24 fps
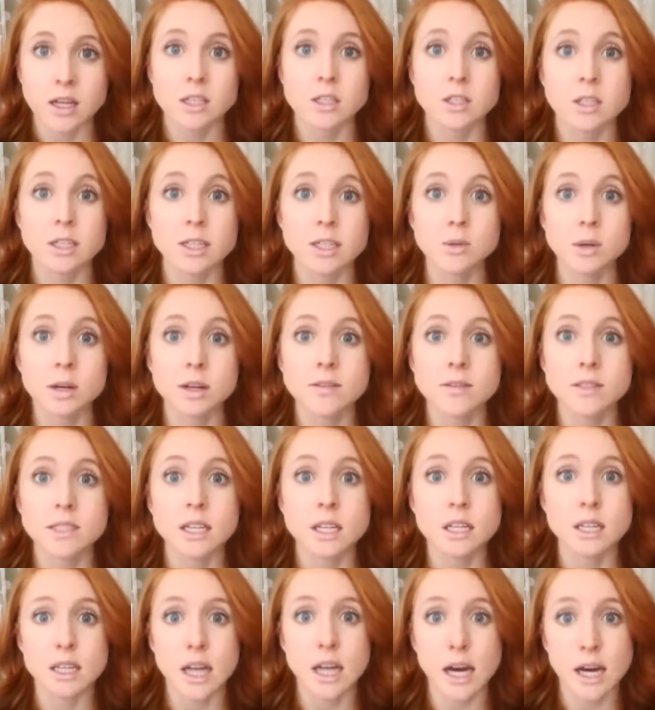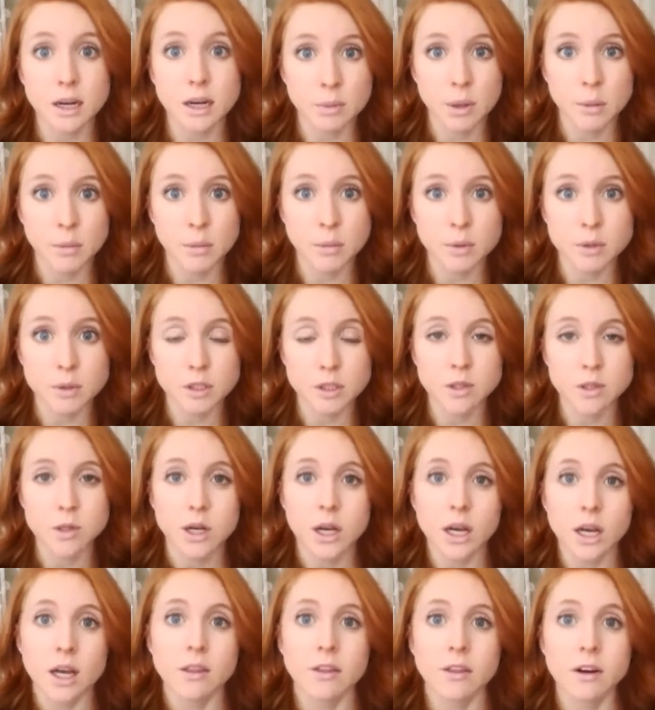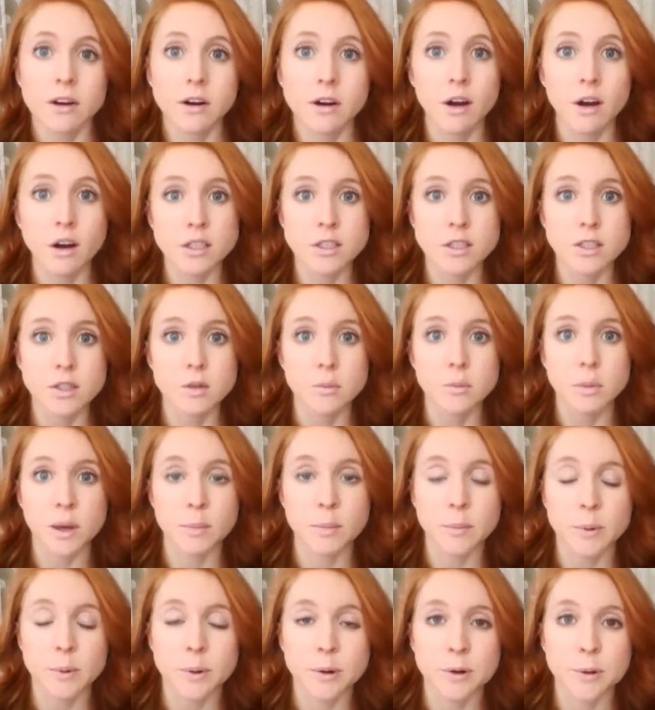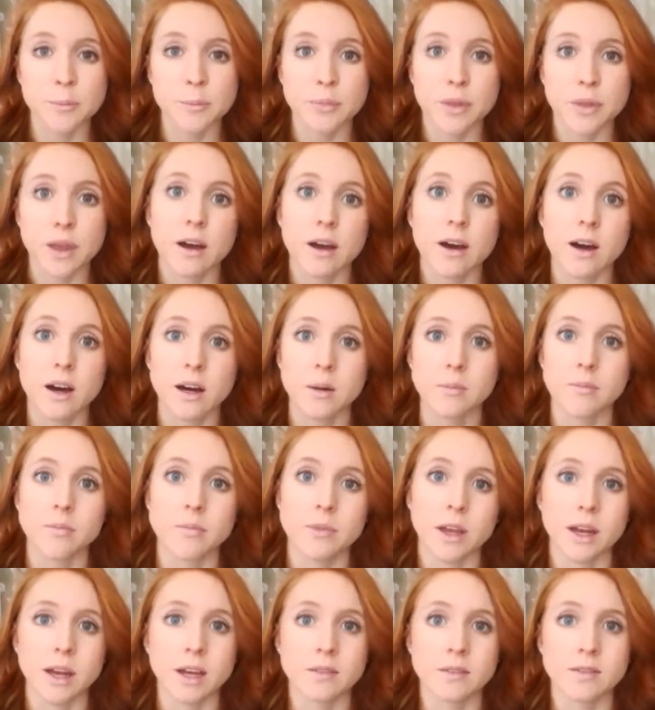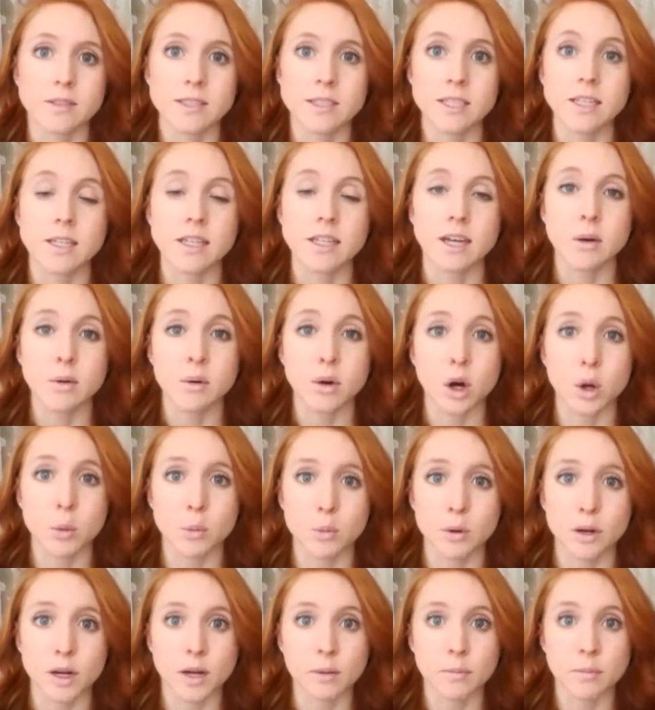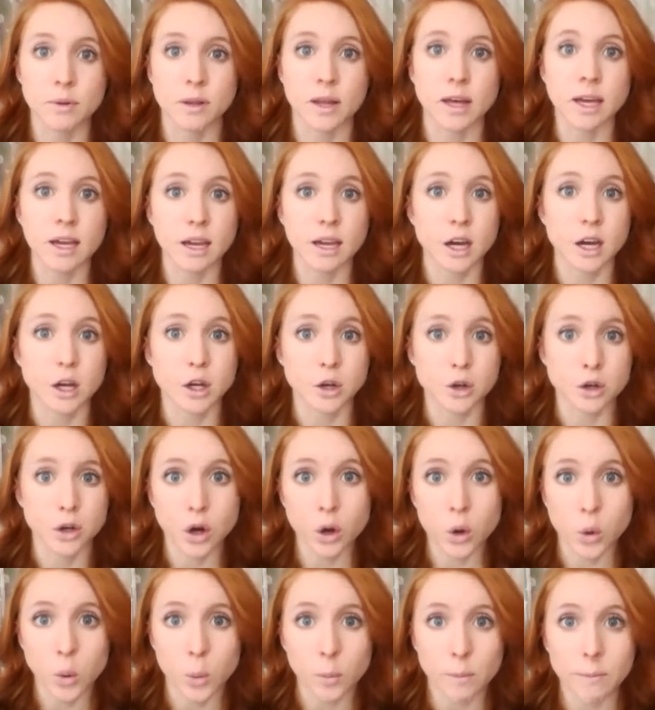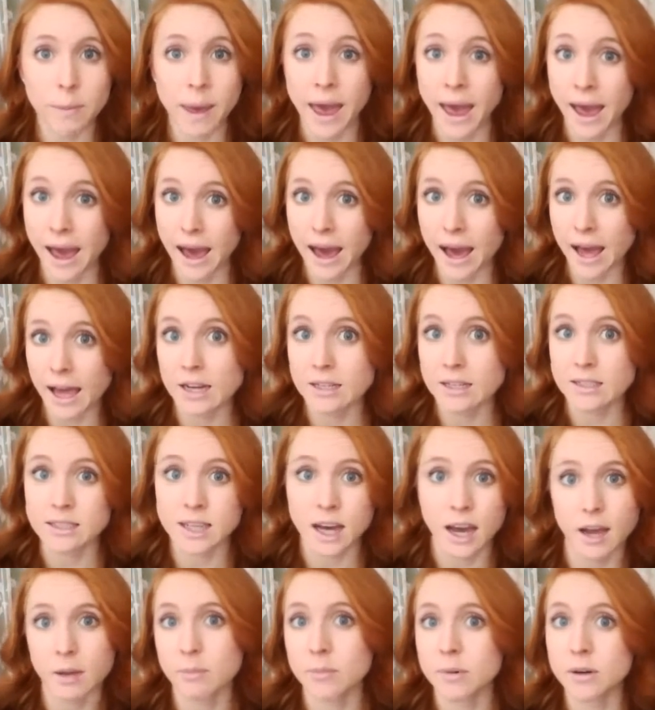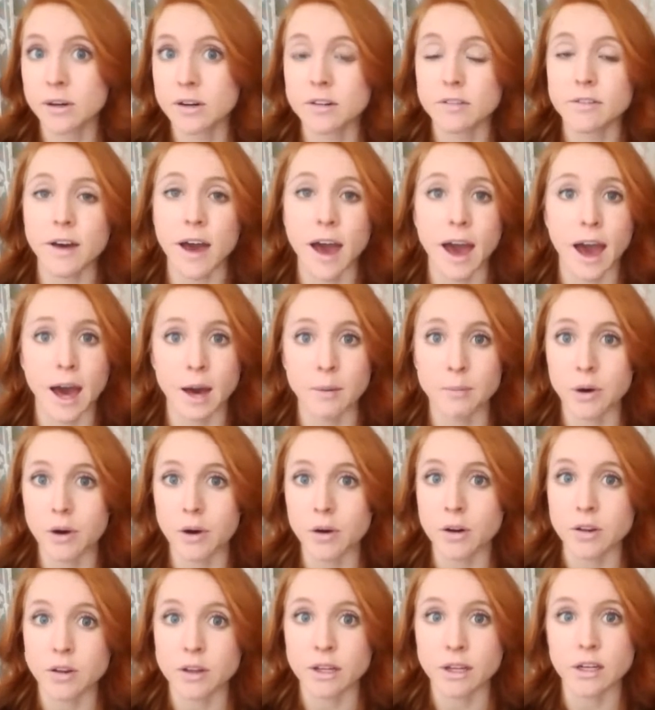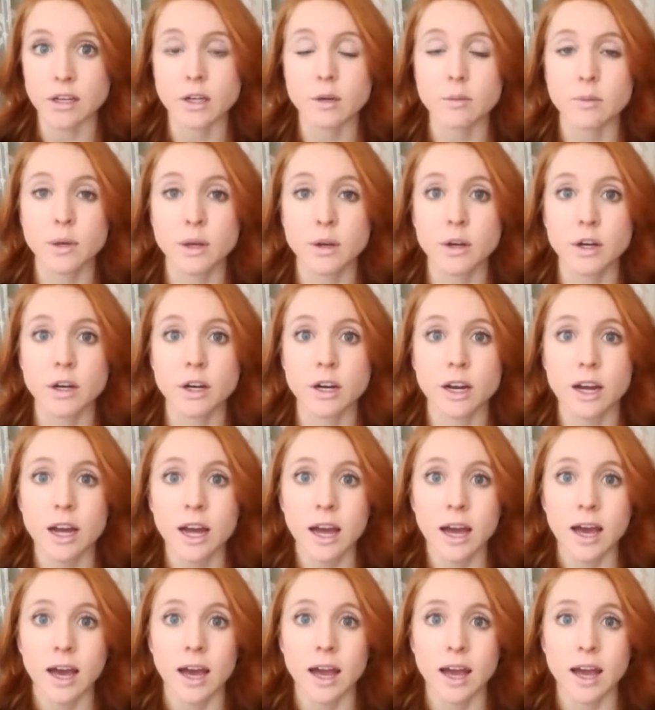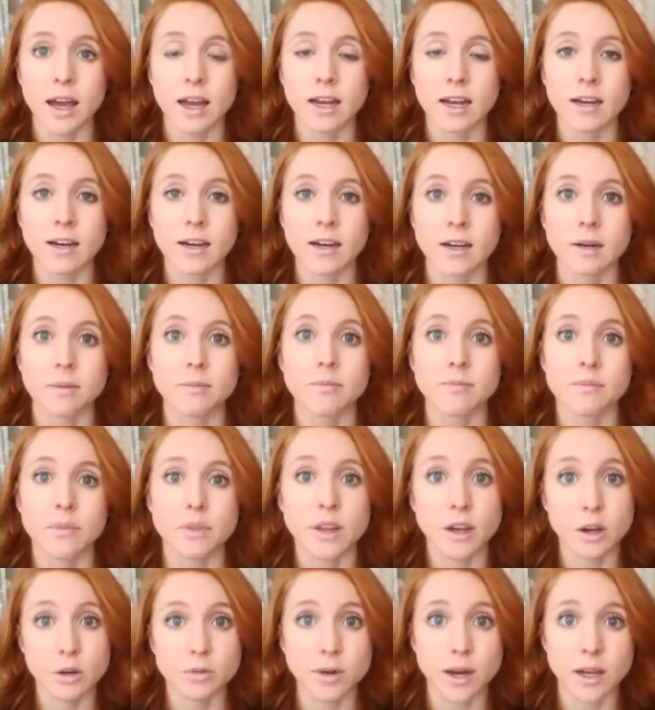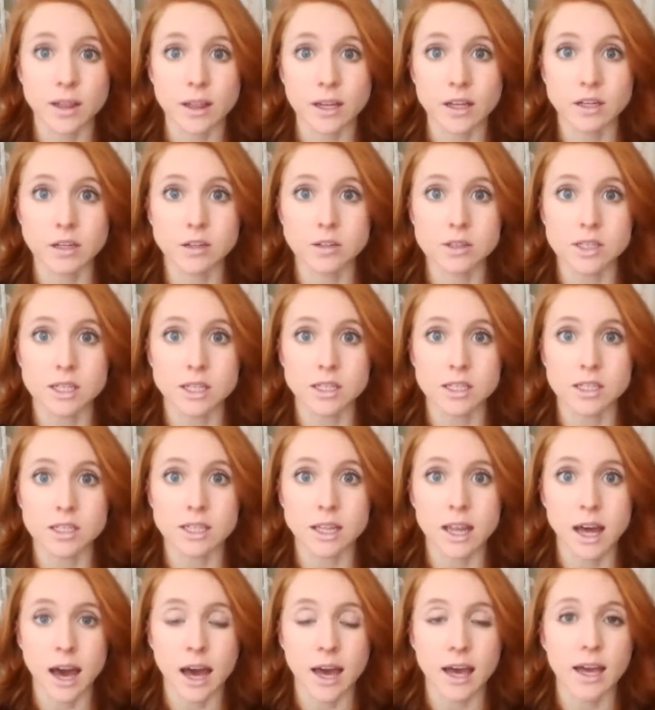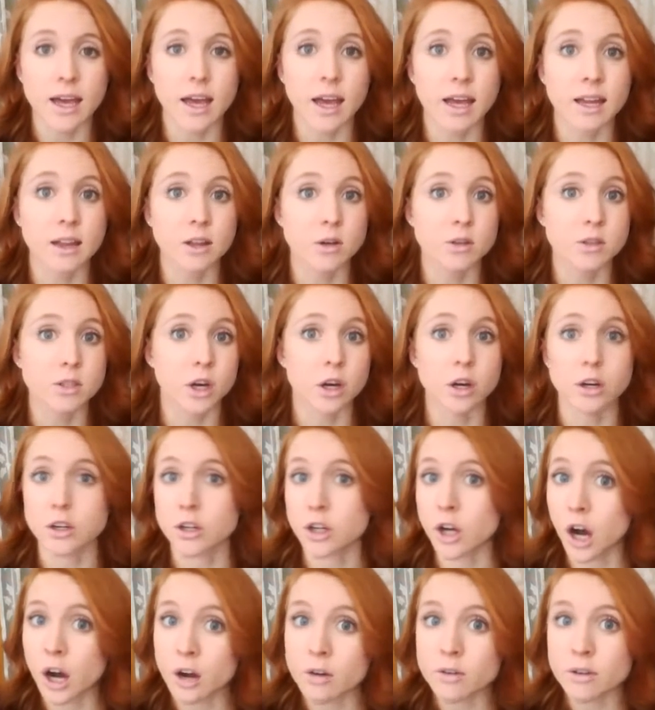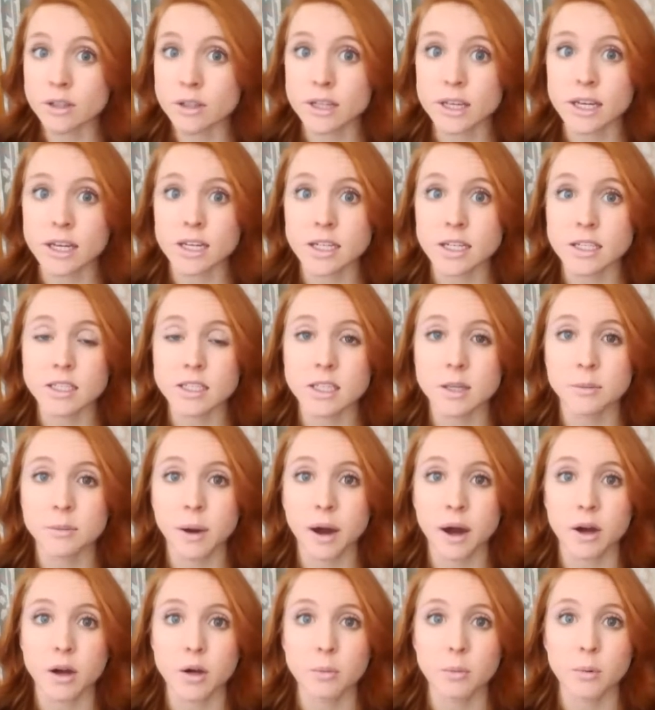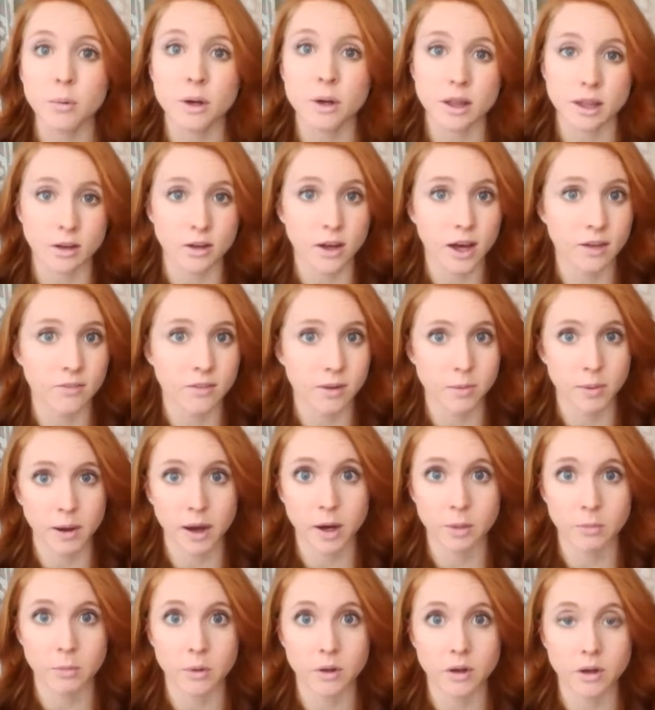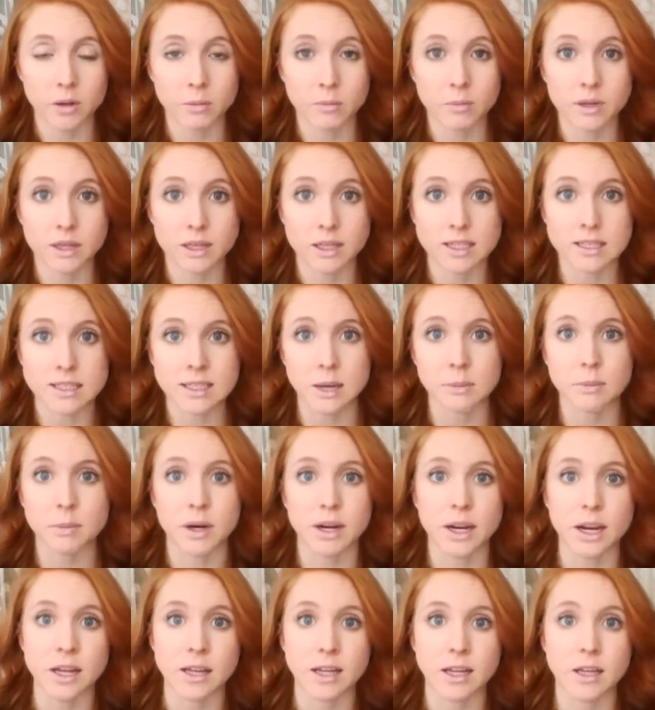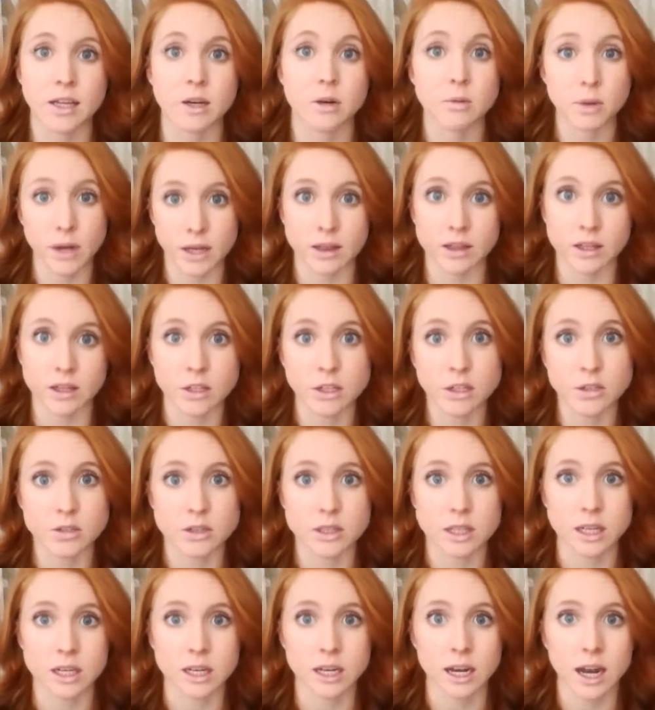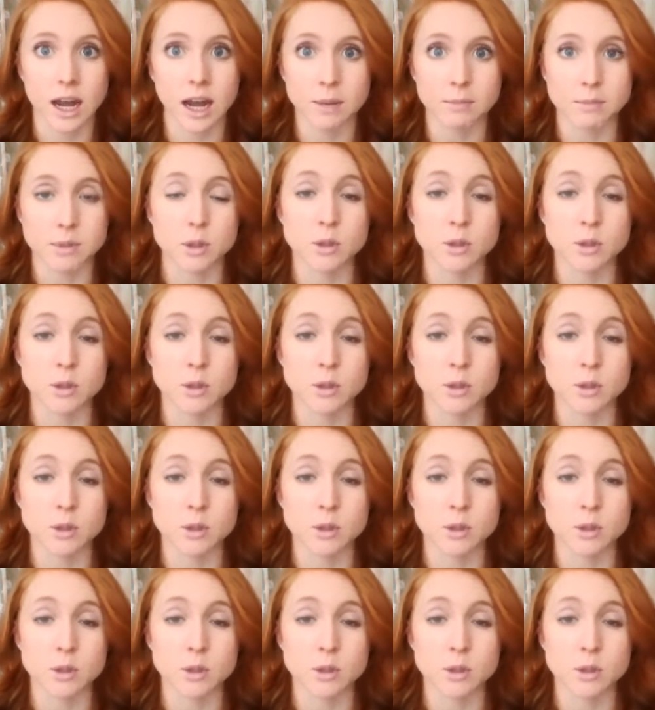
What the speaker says: So that's what I've seen a lot of people do. There are also people that I've seen that will open up like a notepad type of app on their computer, and they'll write their notes into that, and those are not related to the PowerPoint. They'll have the PowerPoint completely separate, and then they'll write their notes in an app.